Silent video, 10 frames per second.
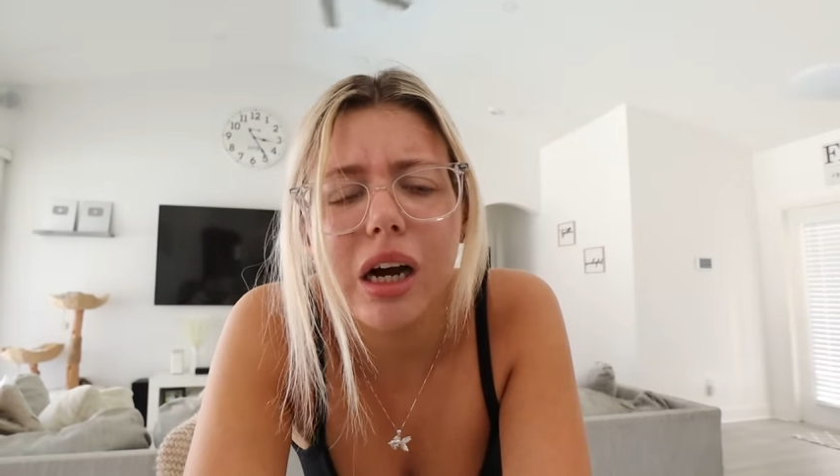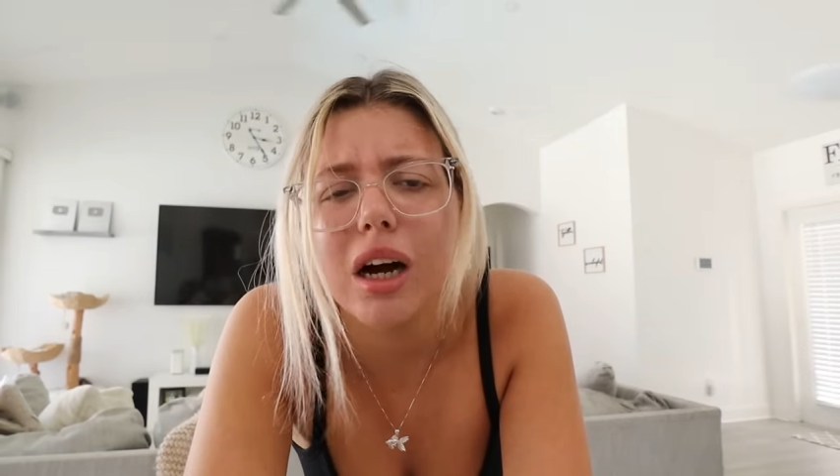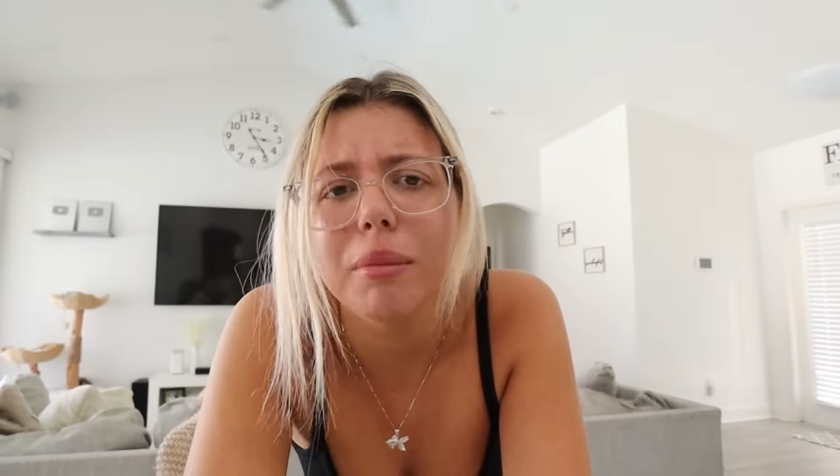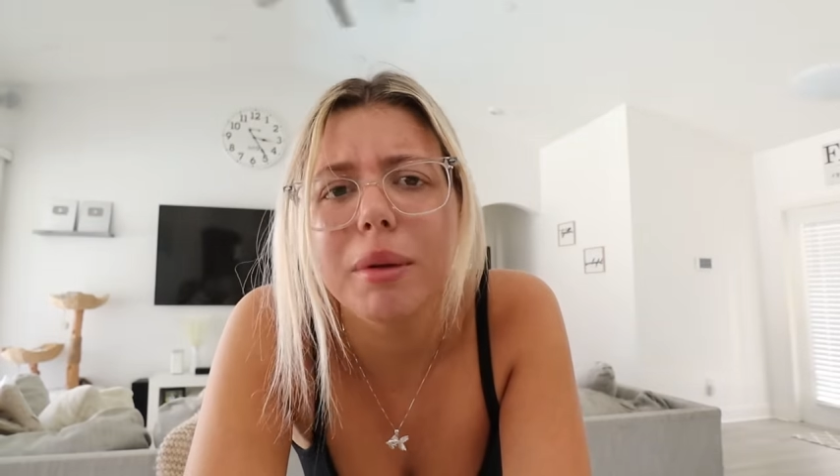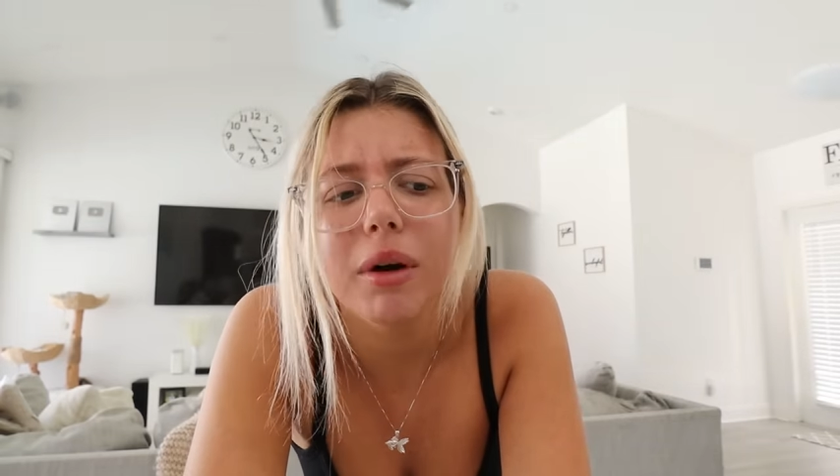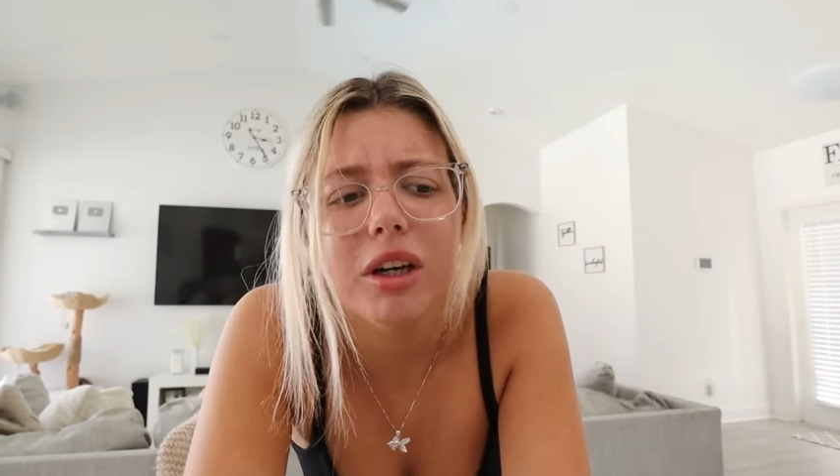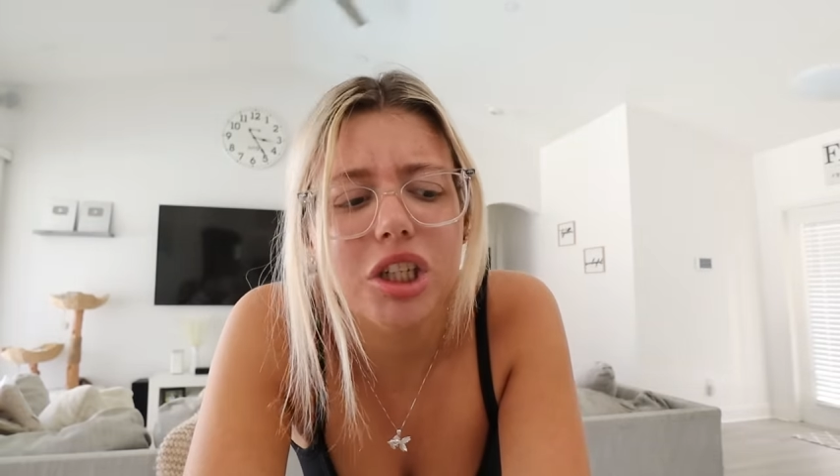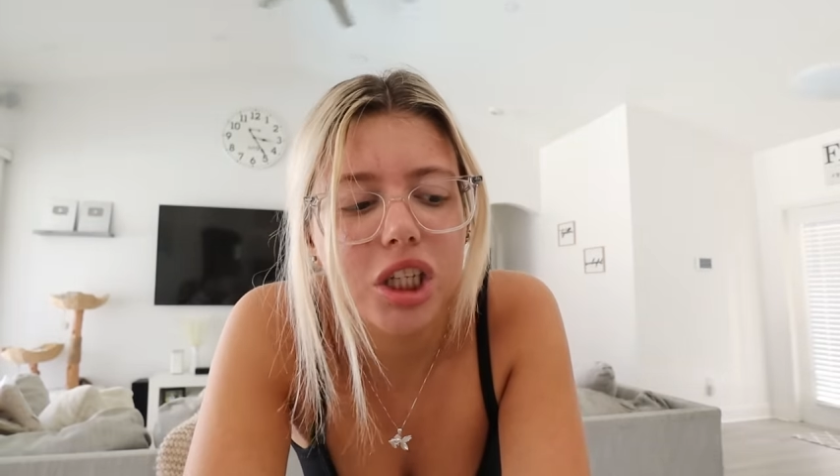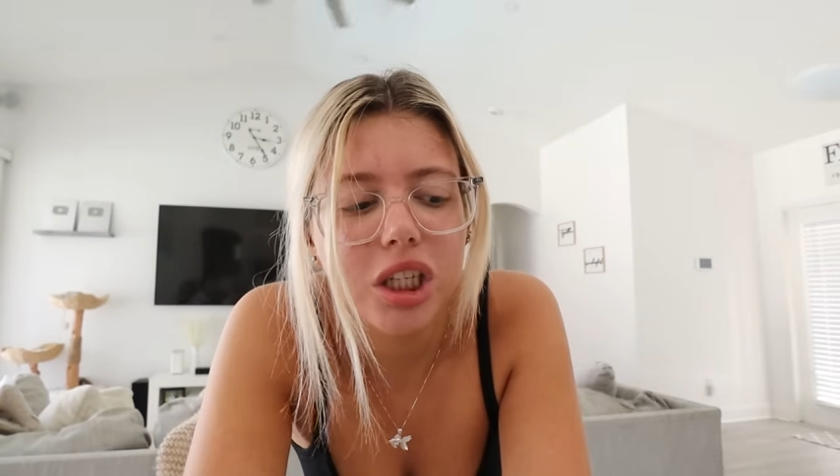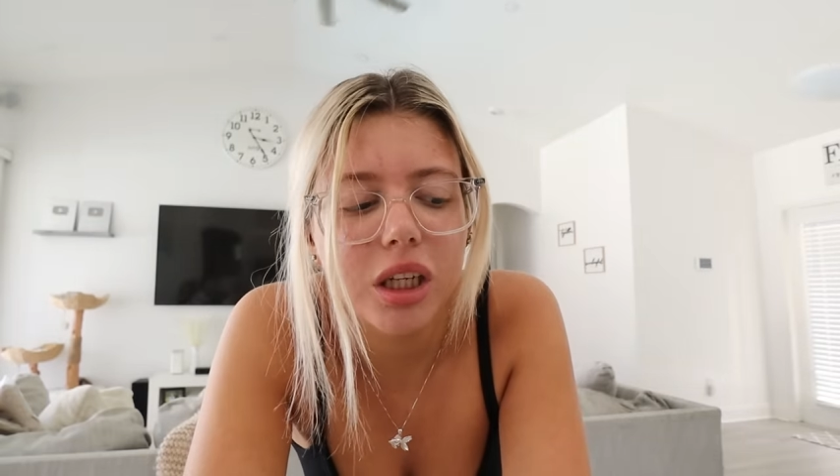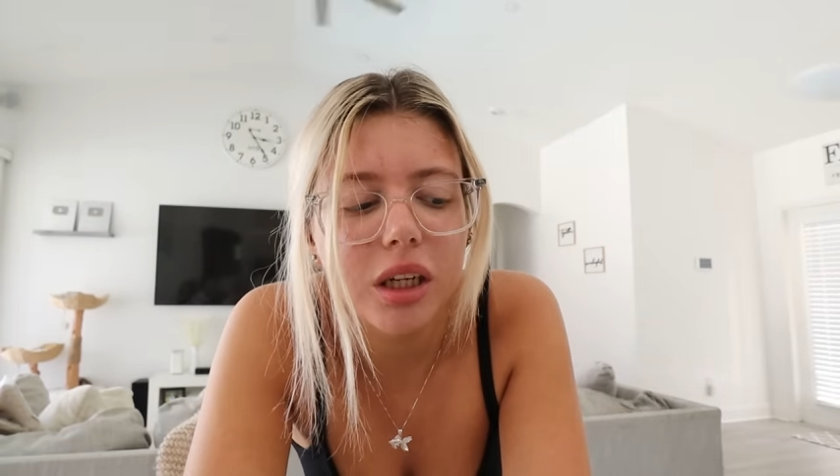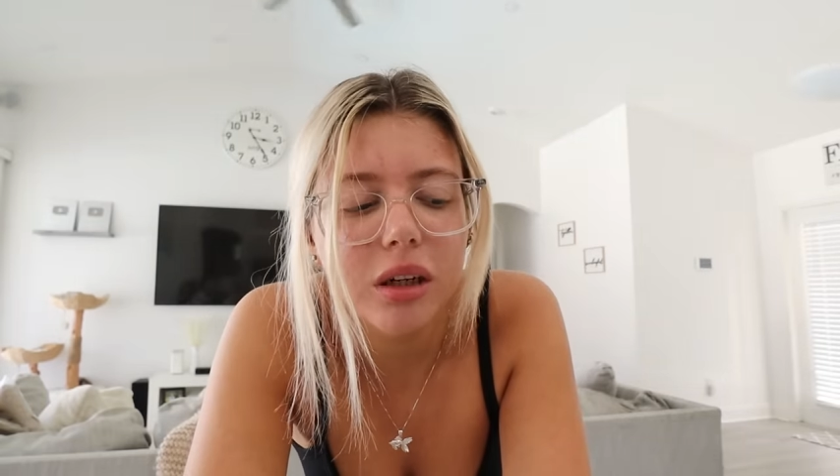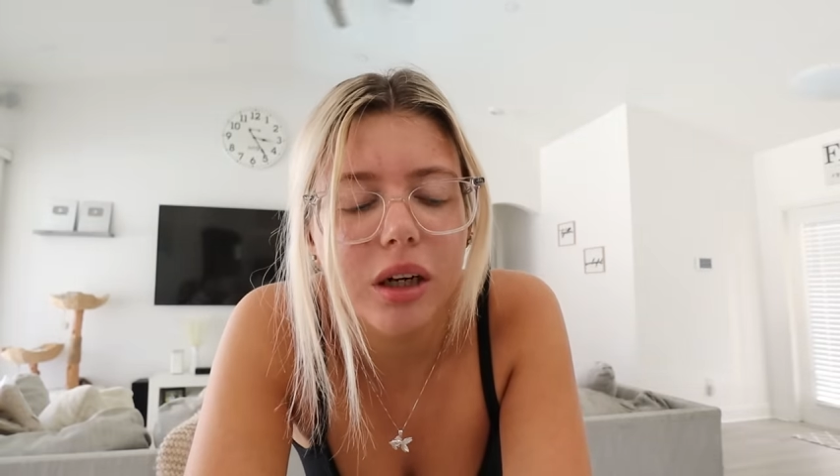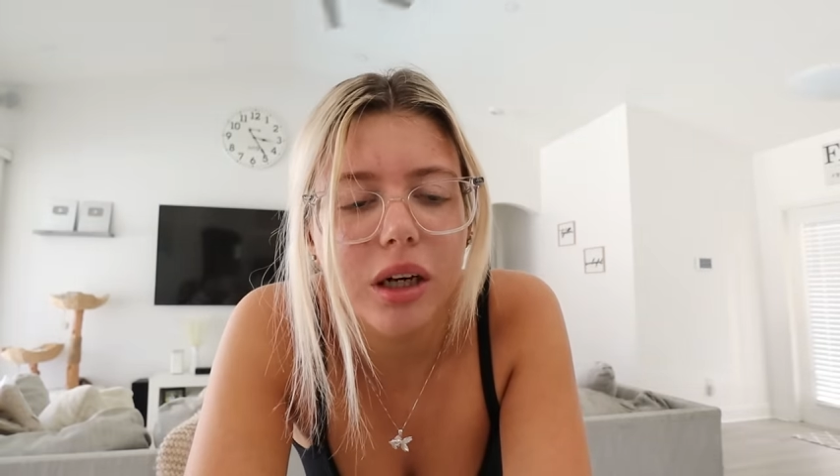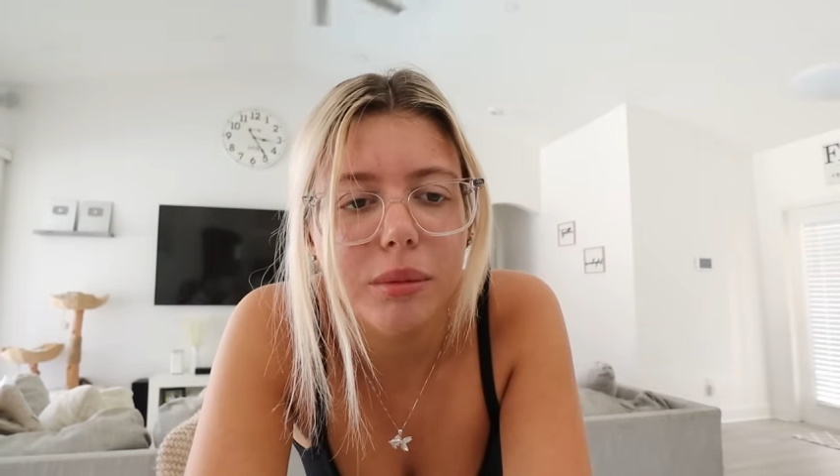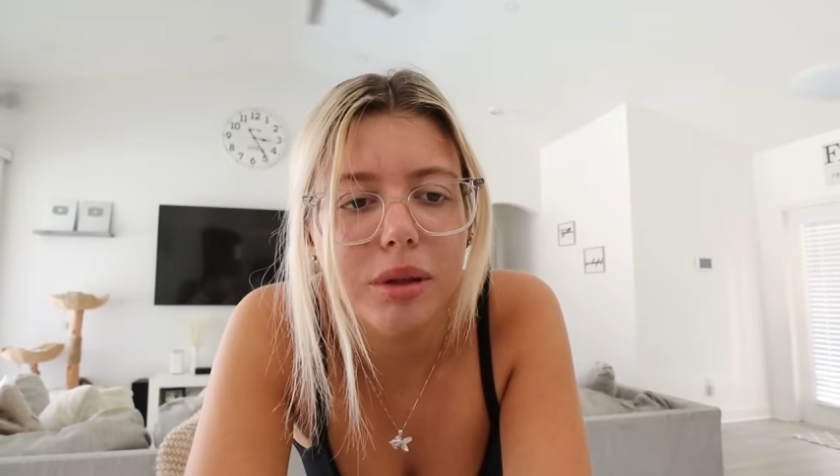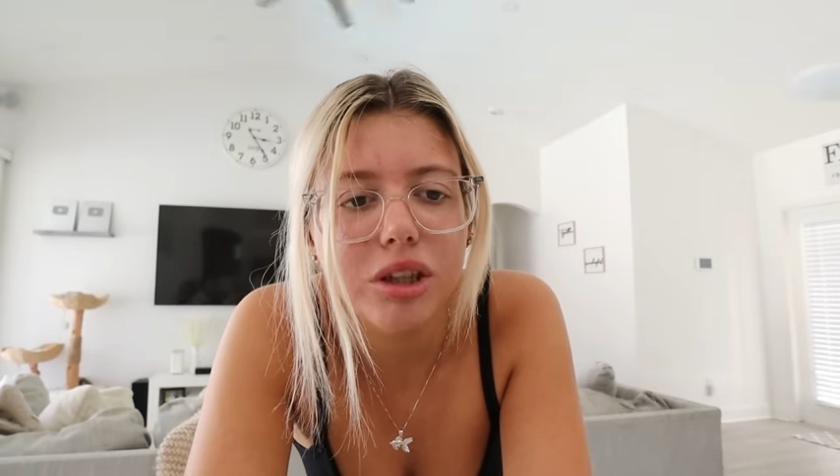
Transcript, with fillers: Um, maybe I'll share the um,